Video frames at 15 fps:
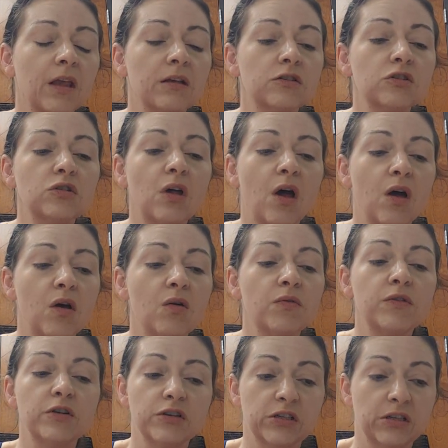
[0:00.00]
So
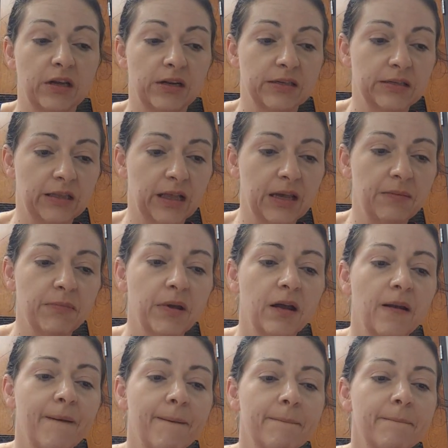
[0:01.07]
they're just going to sleep.
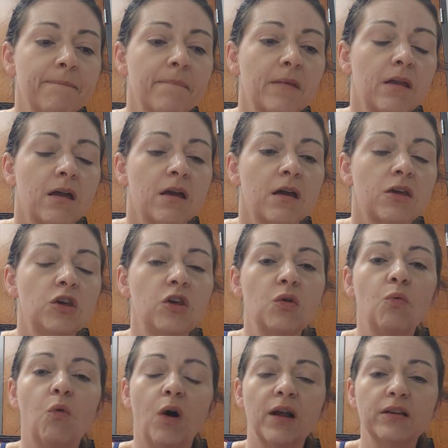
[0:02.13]
You
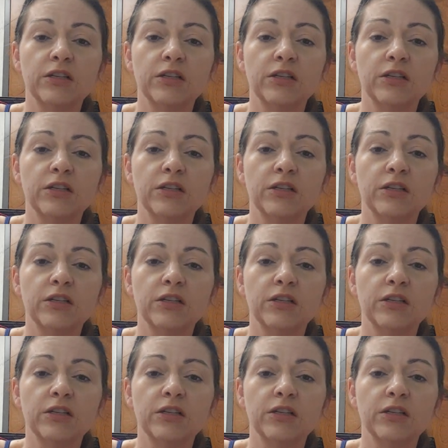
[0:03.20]
want